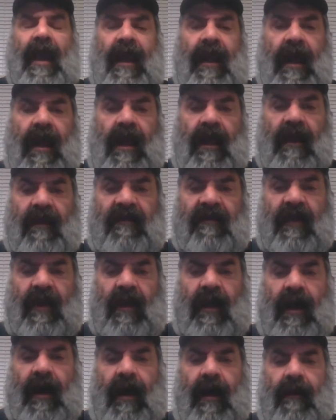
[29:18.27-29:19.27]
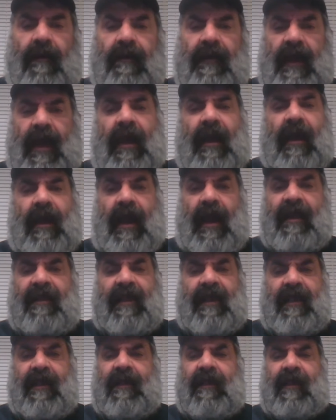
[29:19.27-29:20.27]
And I, and I t- uh, yeah,
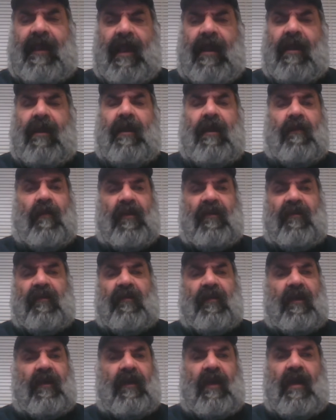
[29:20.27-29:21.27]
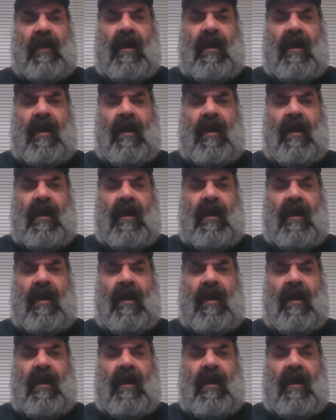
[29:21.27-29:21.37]
I think Kennedy was.